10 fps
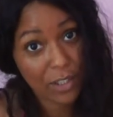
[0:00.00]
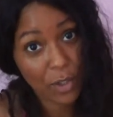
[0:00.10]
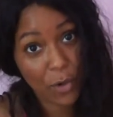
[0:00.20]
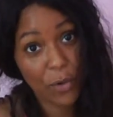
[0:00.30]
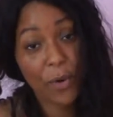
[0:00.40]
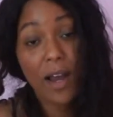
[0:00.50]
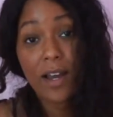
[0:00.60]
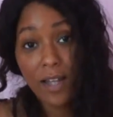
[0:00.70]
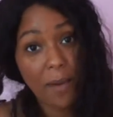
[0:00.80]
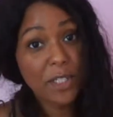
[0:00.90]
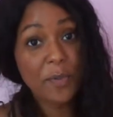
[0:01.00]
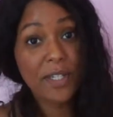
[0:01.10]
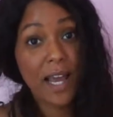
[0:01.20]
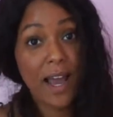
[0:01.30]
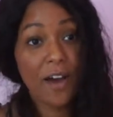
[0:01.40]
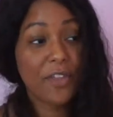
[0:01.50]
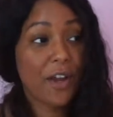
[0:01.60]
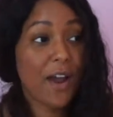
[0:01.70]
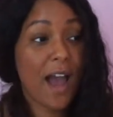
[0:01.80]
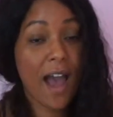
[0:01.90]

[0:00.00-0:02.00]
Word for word: So I'm just putting that out there.